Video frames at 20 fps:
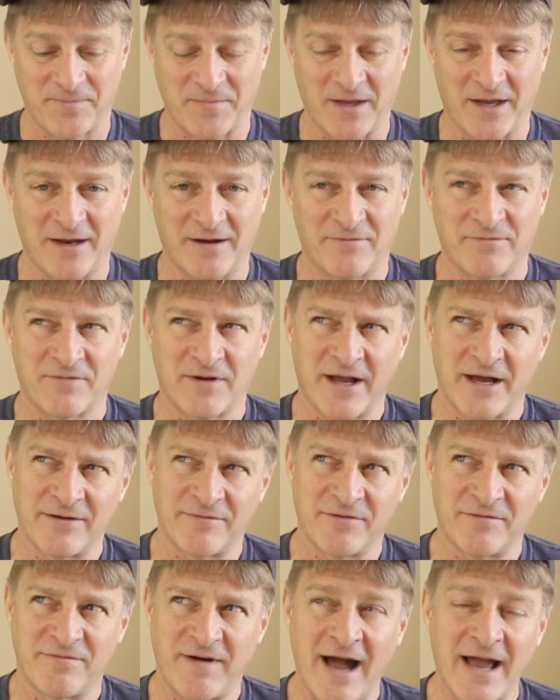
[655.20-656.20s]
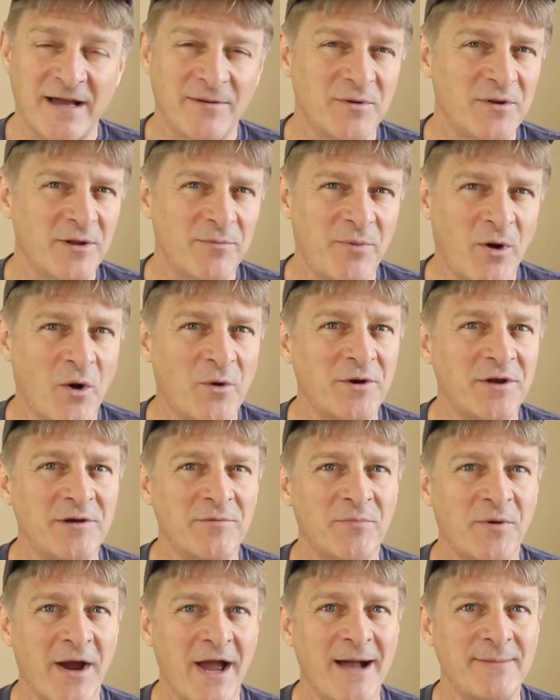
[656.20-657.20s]
a kind of a viable
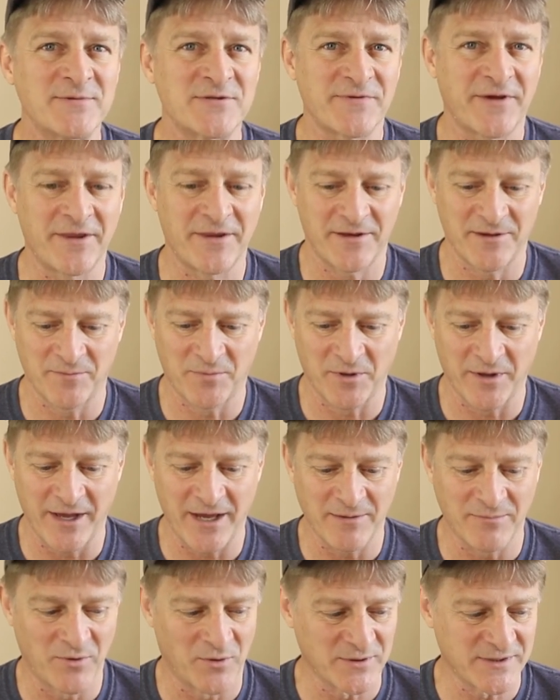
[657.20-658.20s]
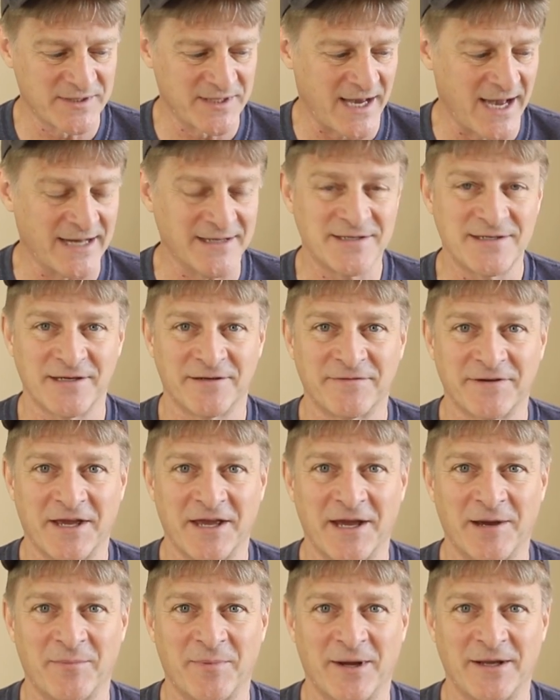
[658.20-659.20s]
opponent, perhaps, rather than playing both sides of a
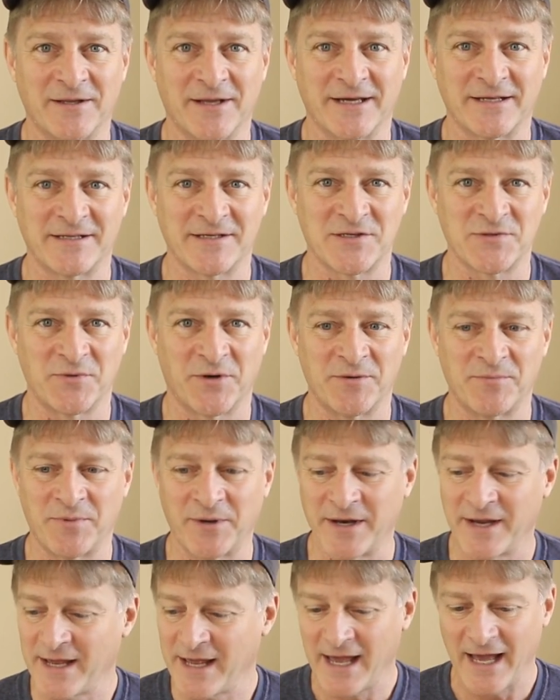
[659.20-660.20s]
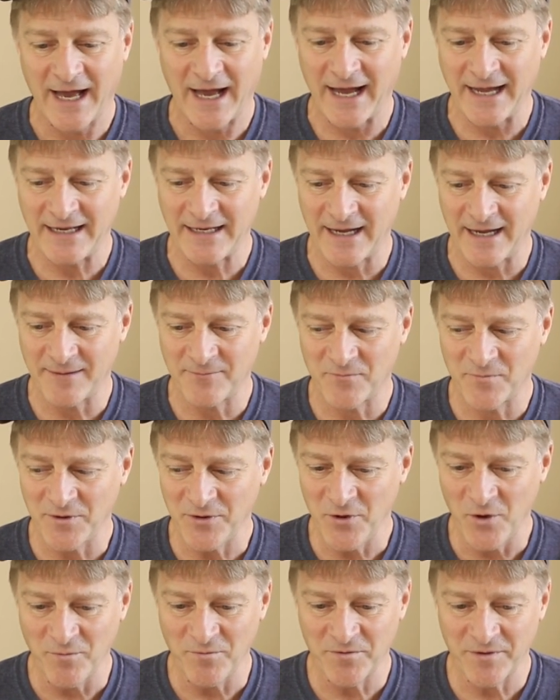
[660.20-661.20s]
campaign like this one. But I, am
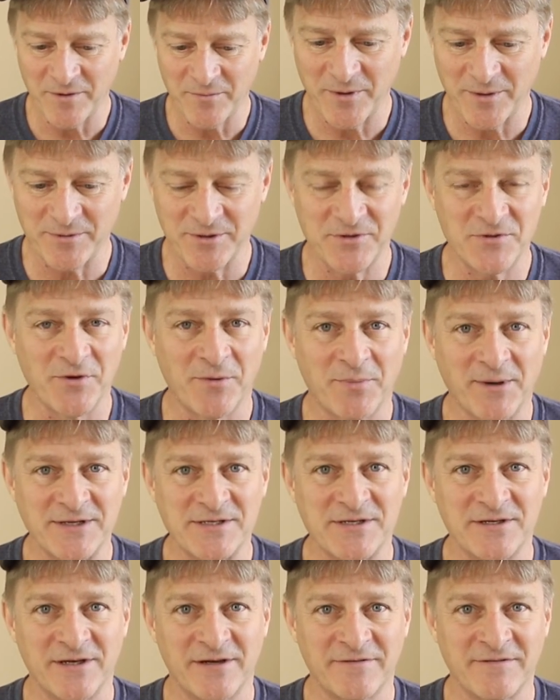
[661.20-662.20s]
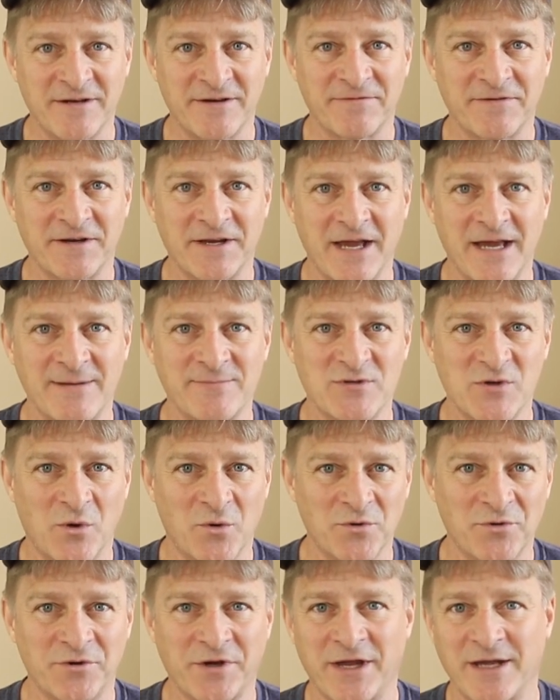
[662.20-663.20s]
really hopeful they able to do a bunch of different games,
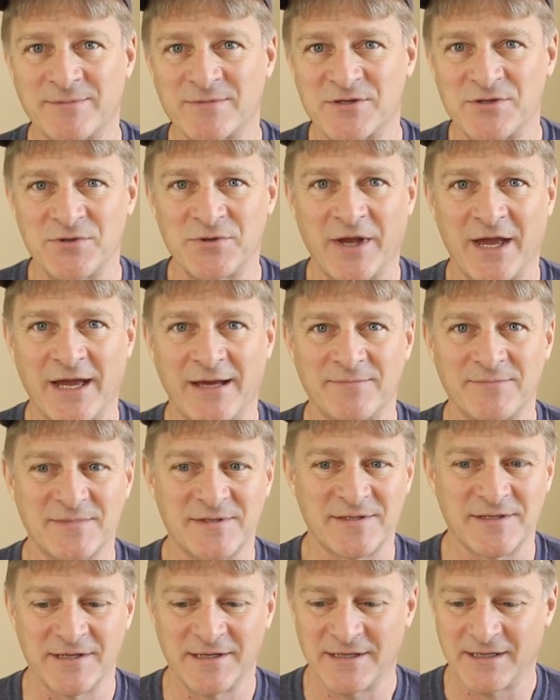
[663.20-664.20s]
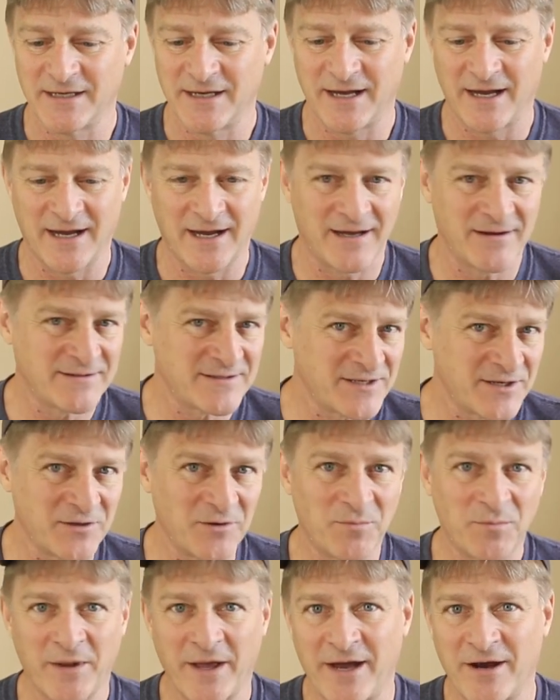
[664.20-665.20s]
older games, new games, uh,
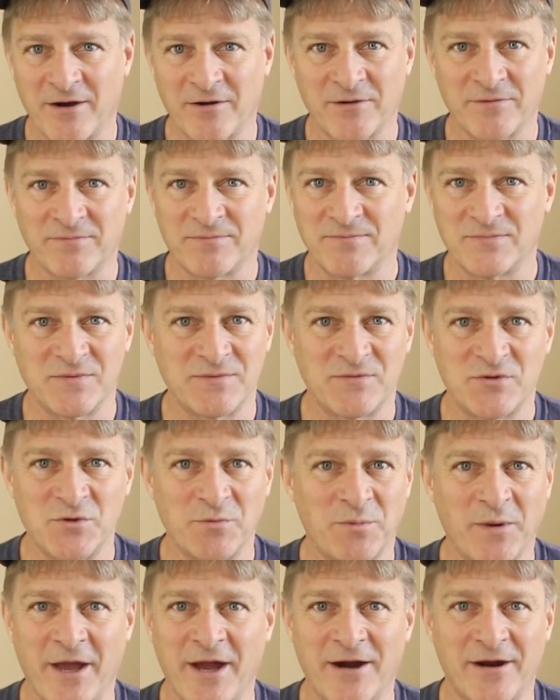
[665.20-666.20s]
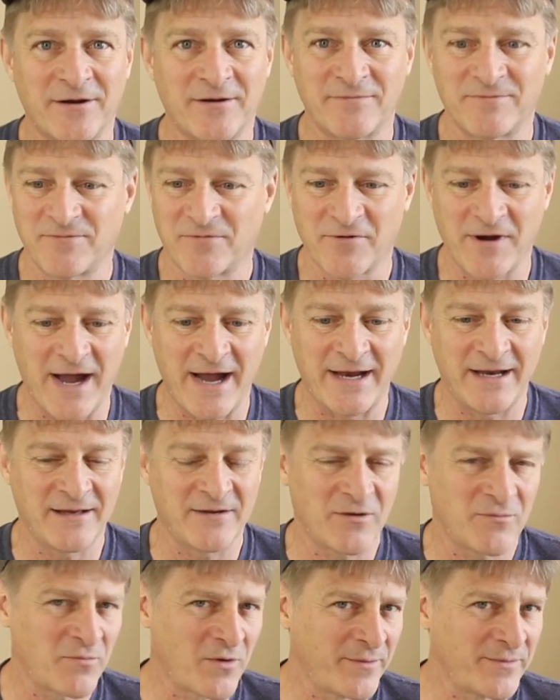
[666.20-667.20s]
single player, two player,
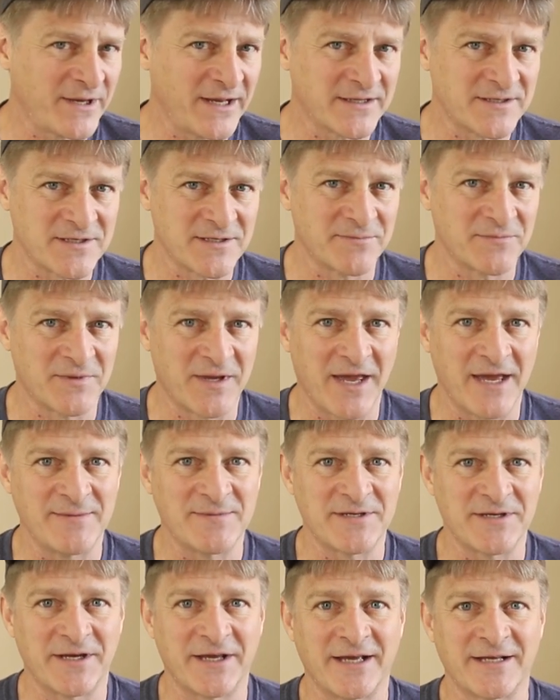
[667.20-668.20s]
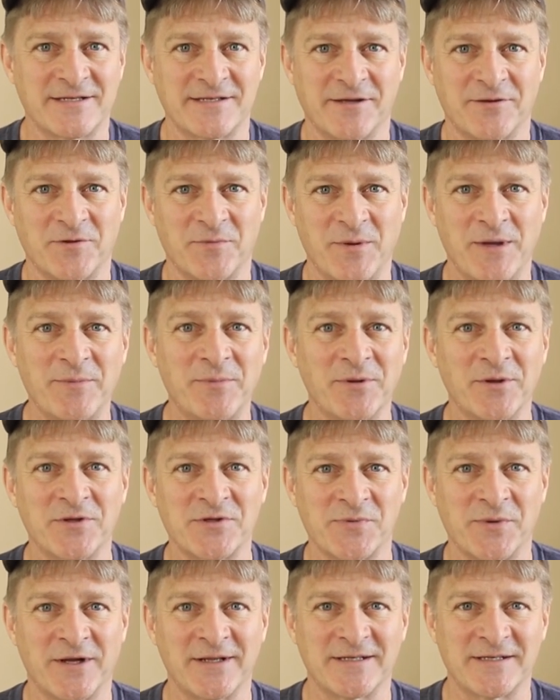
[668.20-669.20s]
variety, probably get some games in against other people
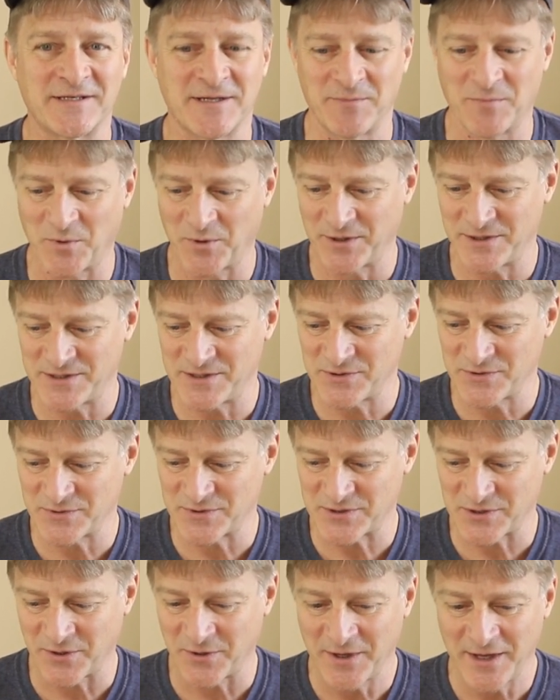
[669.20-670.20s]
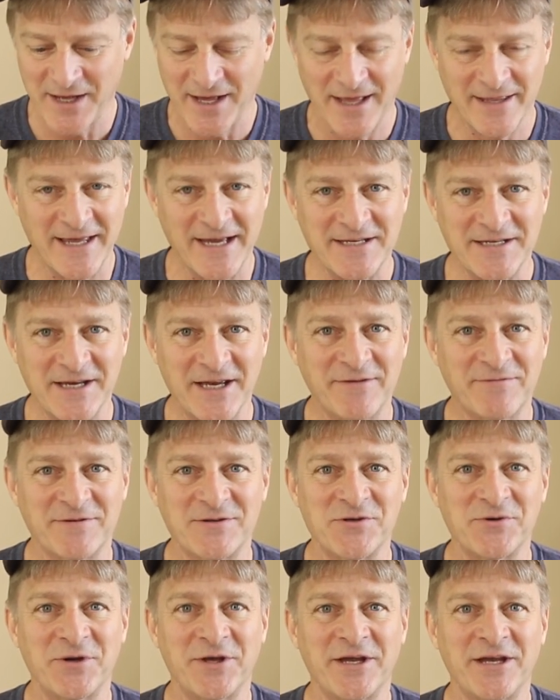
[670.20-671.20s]
as well at some point too. So thanks again for
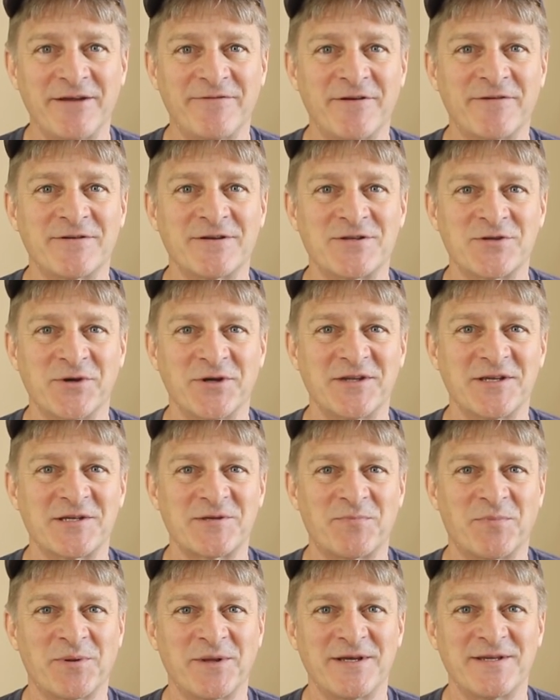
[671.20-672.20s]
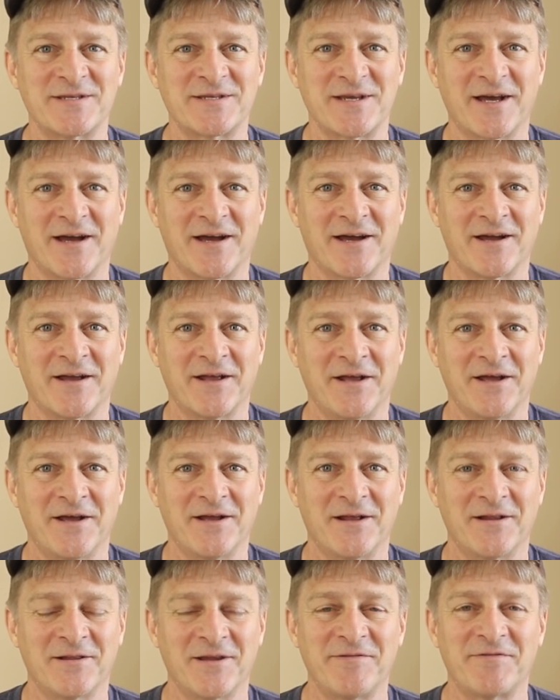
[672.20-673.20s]
tuning in. If you've enjoyed this, please uh,
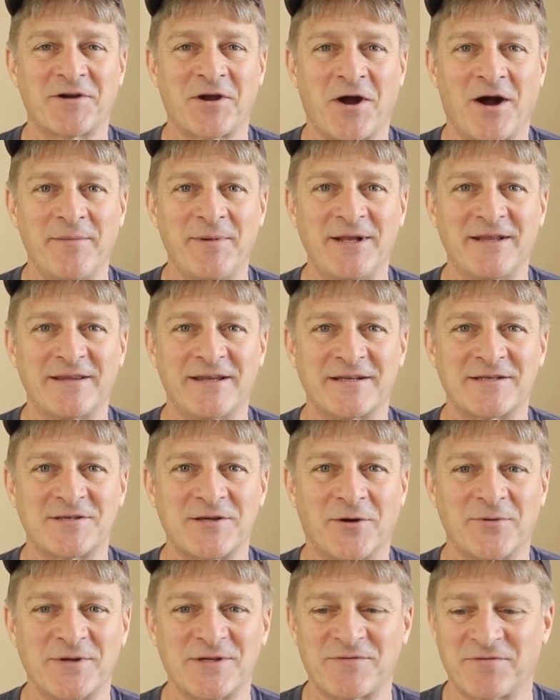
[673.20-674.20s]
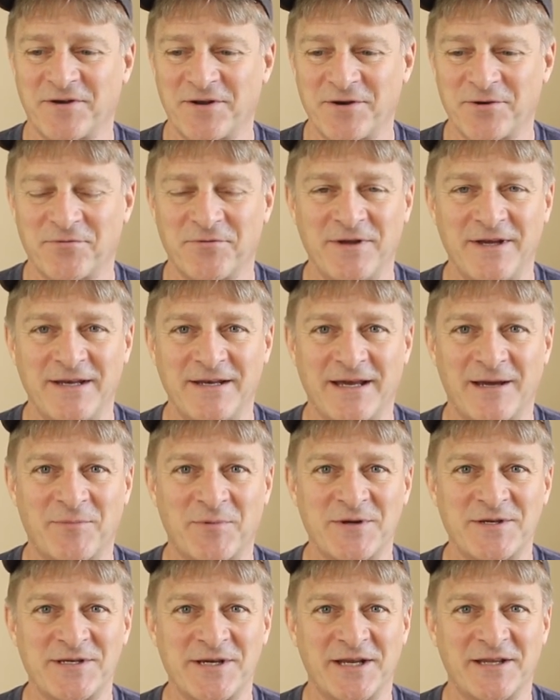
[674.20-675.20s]
Leave a comment. That's always fun to read, and I
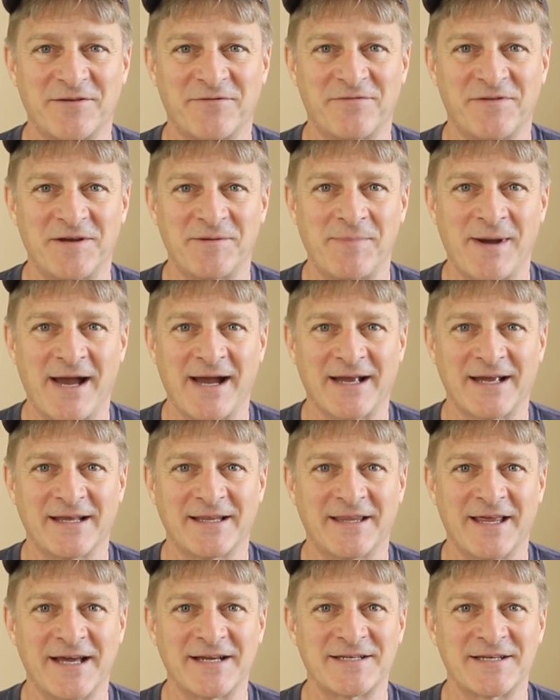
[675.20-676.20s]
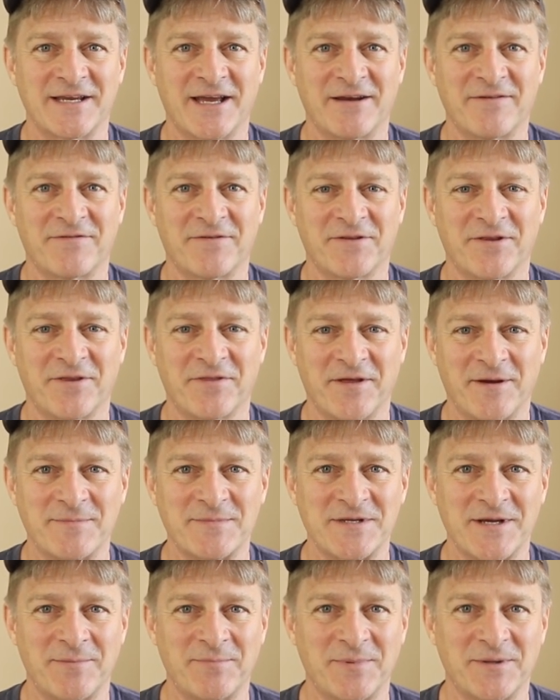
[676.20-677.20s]
appreciate the feedback. And thanks again for the
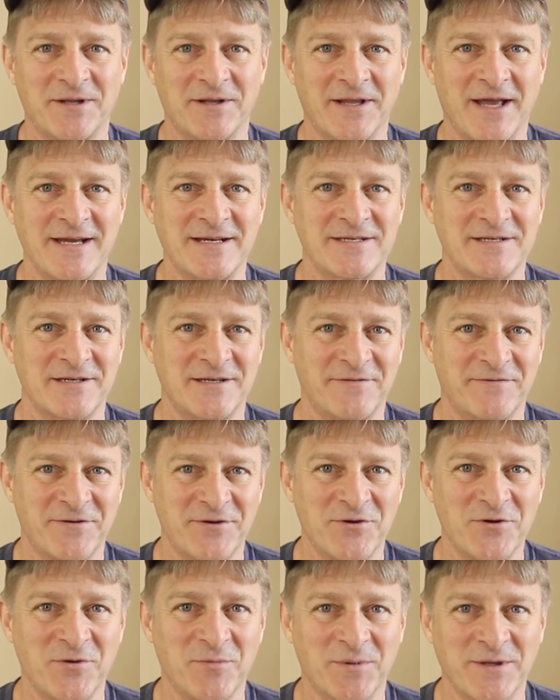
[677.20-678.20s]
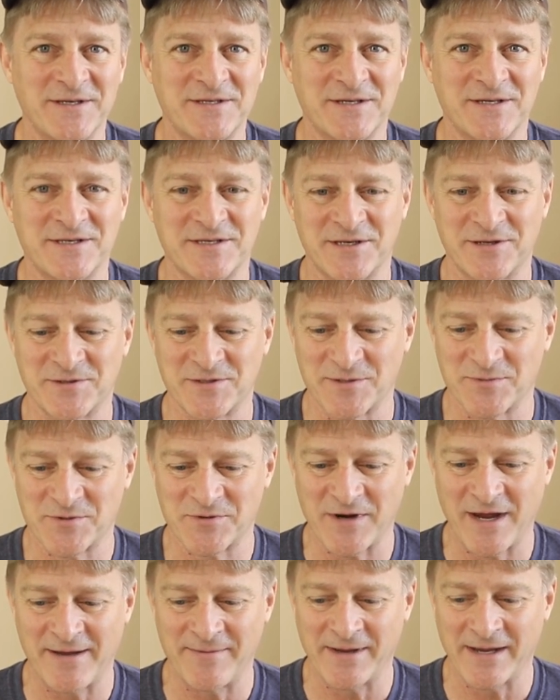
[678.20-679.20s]
thumbs up and the likes. And if you're new, please consider
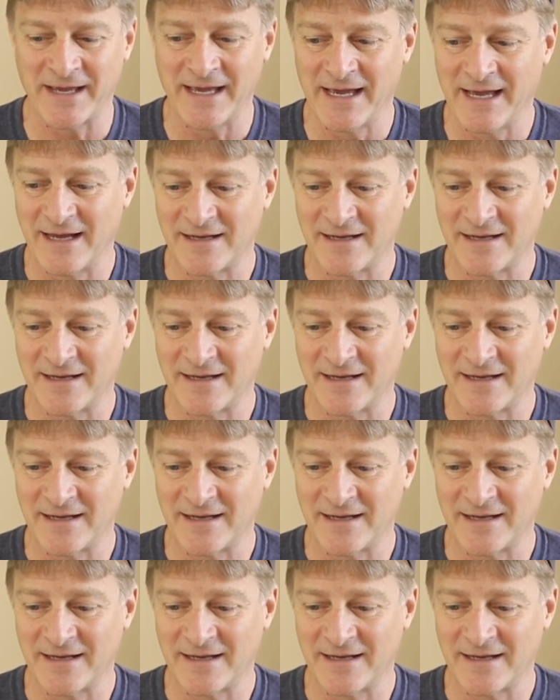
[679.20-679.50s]
subscribing.